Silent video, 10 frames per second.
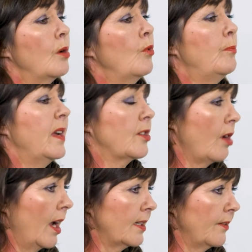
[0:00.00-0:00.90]
would be
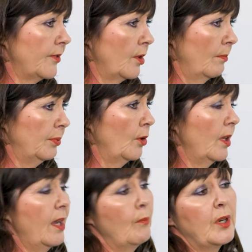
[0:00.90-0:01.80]
attractive to
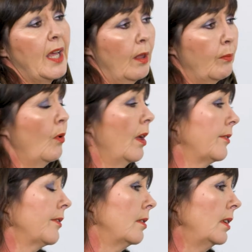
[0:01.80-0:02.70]
employee and would help
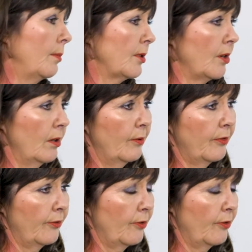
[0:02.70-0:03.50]
with labour turnover,